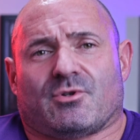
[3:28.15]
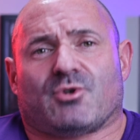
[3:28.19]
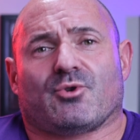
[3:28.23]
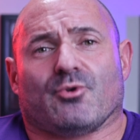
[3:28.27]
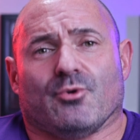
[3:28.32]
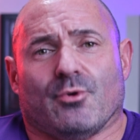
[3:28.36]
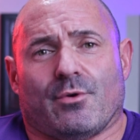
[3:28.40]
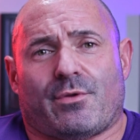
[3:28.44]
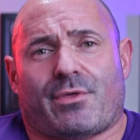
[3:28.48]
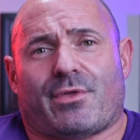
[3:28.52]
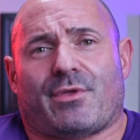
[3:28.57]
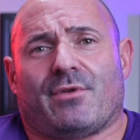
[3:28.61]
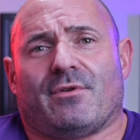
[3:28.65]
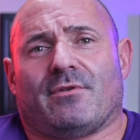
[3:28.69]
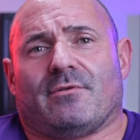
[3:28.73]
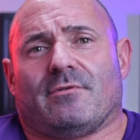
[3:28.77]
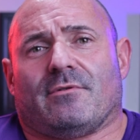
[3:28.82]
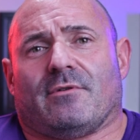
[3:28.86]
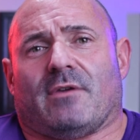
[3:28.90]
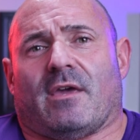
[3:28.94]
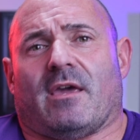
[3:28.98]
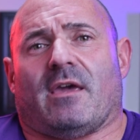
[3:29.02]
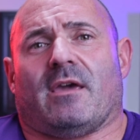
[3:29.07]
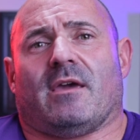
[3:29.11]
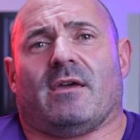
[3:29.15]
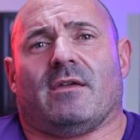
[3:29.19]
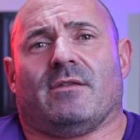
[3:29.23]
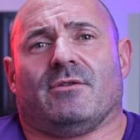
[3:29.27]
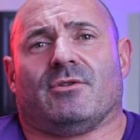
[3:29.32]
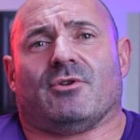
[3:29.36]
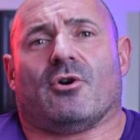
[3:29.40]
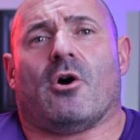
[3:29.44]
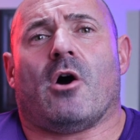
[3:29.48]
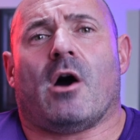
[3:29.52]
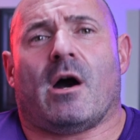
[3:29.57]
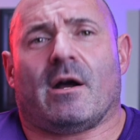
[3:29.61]
Truth
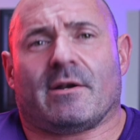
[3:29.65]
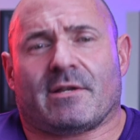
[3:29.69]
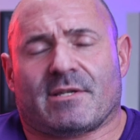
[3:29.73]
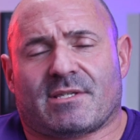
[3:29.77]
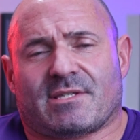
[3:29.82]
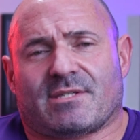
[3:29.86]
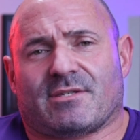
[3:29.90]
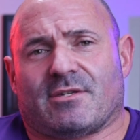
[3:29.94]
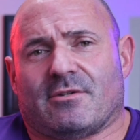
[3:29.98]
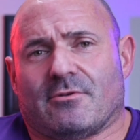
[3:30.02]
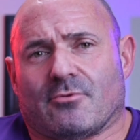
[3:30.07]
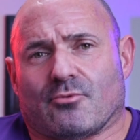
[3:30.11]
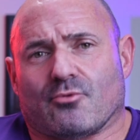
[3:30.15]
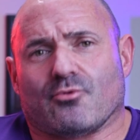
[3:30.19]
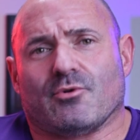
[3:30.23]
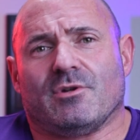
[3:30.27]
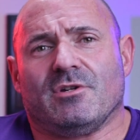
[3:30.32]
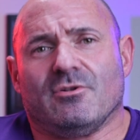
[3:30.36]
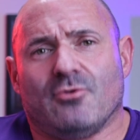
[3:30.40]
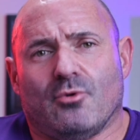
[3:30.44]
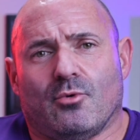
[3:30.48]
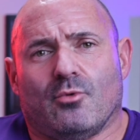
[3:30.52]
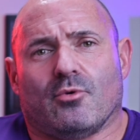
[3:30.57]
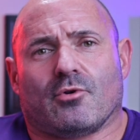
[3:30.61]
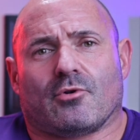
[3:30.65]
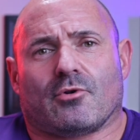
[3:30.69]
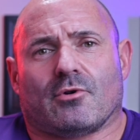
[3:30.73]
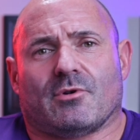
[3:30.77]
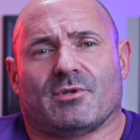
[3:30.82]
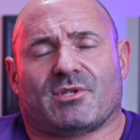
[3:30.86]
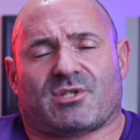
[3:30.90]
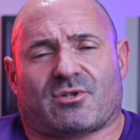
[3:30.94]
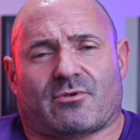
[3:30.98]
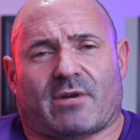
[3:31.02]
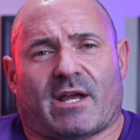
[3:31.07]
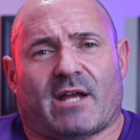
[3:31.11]
and honest, real
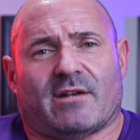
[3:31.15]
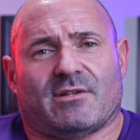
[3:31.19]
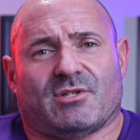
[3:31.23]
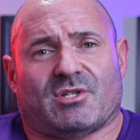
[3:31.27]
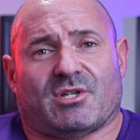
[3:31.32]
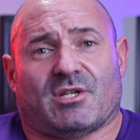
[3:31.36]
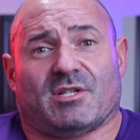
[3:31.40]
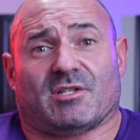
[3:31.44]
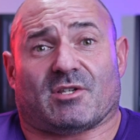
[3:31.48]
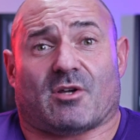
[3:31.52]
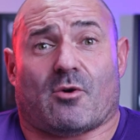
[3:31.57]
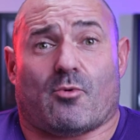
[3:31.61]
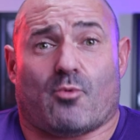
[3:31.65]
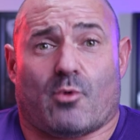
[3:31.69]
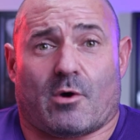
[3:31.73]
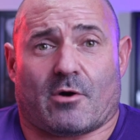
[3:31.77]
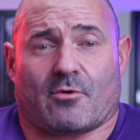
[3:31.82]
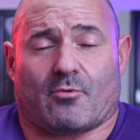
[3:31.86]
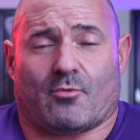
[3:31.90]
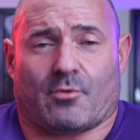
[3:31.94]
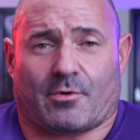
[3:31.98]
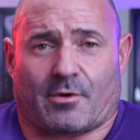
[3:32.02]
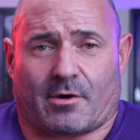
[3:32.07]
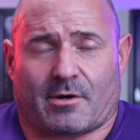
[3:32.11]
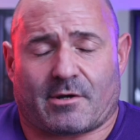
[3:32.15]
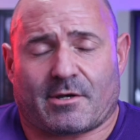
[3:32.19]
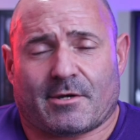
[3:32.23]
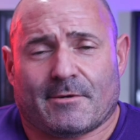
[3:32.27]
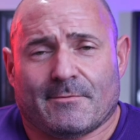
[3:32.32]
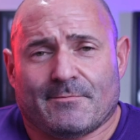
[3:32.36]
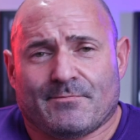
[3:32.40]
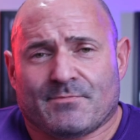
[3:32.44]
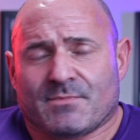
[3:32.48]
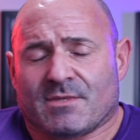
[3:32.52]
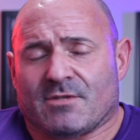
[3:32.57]
world strategies on what work.